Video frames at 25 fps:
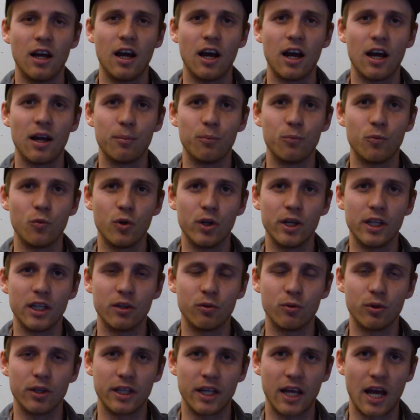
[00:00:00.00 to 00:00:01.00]
I'm
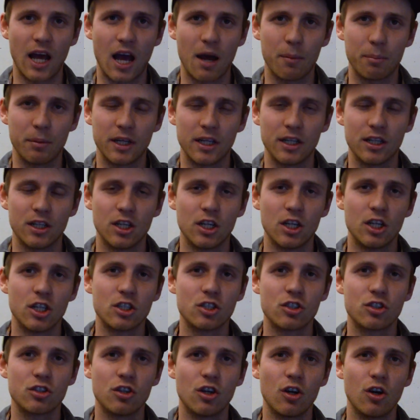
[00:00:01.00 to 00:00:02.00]
really happy.
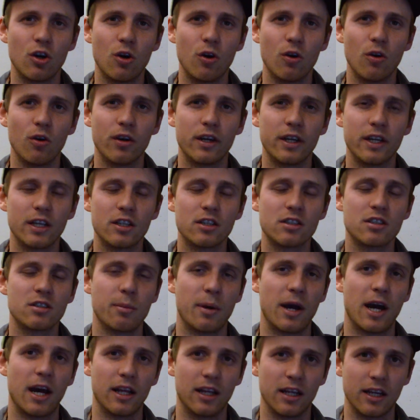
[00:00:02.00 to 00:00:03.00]
So here's some
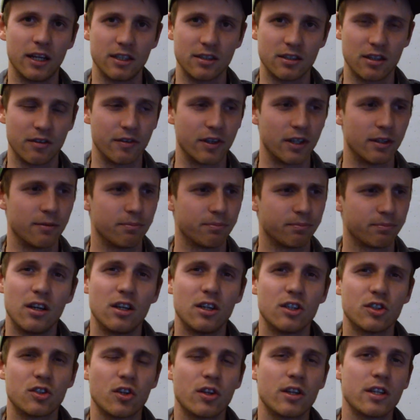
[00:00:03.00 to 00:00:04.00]
highlights of it.
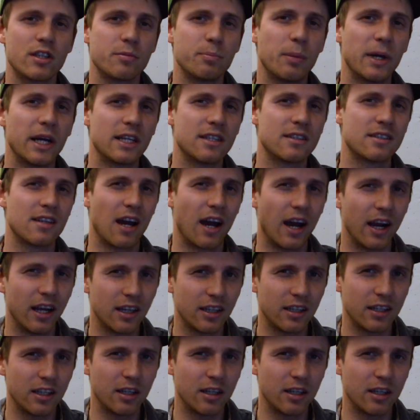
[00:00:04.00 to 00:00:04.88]
So this bike is highly